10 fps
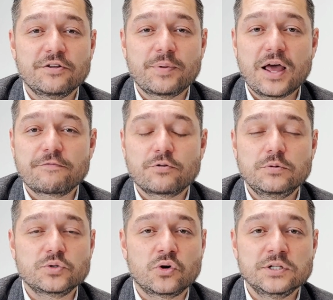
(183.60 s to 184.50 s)

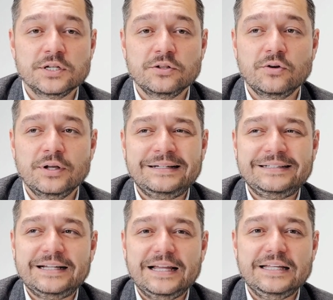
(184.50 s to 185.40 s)
platforms or on Zillow,
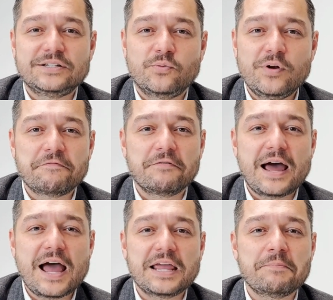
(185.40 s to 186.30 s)
it's a red
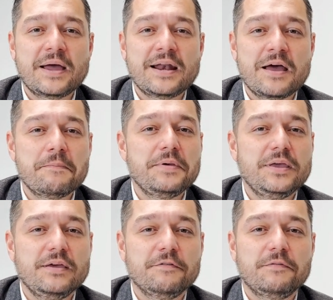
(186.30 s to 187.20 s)
flag. It might not
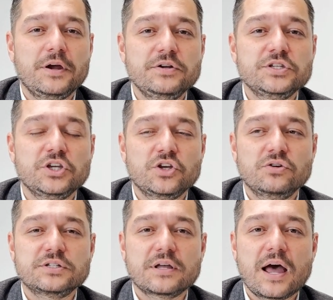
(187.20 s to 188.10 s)
be a very
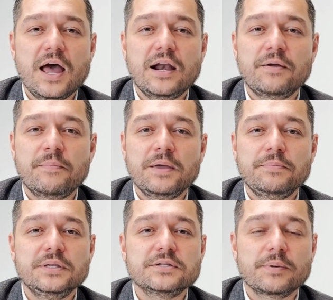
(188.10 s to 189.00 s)
secure site. It might
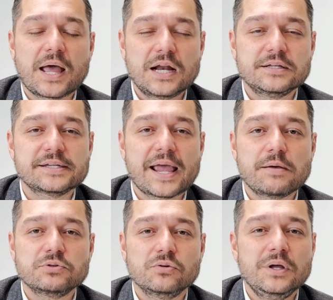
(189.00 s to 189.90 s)
be some kind of
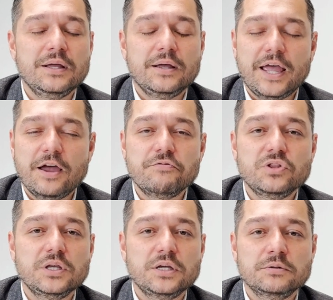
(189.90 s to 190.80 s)
scam. So
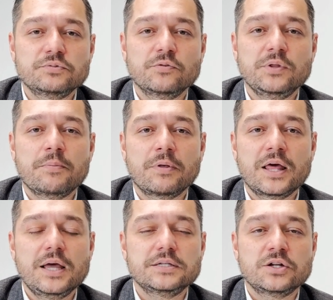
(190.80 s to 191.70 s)
everything comes from the
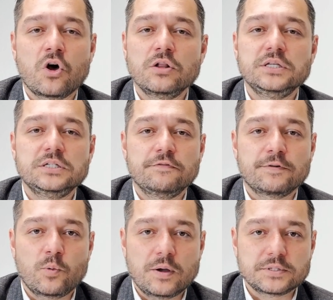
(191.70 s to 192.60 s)
MLS and all these
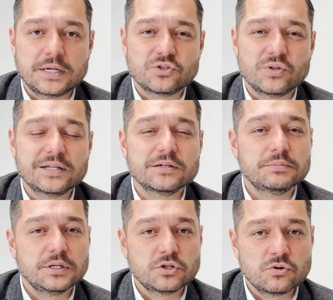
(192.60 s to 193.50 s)
different websites. So that's
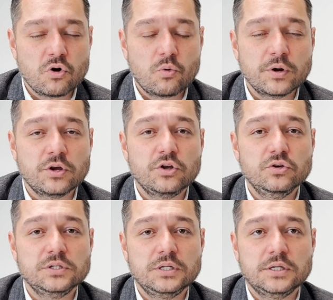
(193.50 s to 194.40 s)
something to know when you're
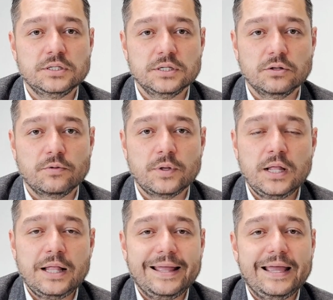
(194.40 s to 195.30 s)
using Zillow.
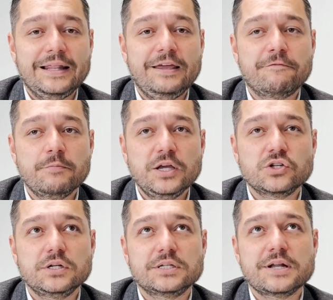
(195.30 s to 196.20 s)
And the
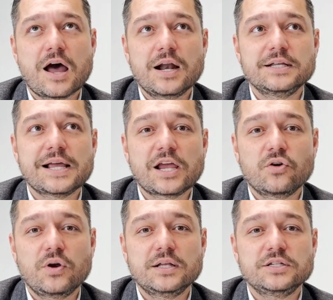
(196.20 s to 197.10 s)
information is not as
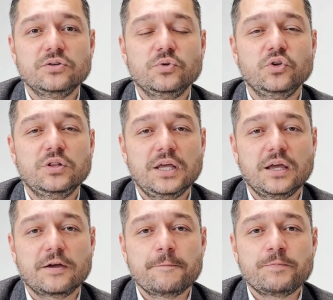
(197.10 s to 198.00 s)
accurate as you think.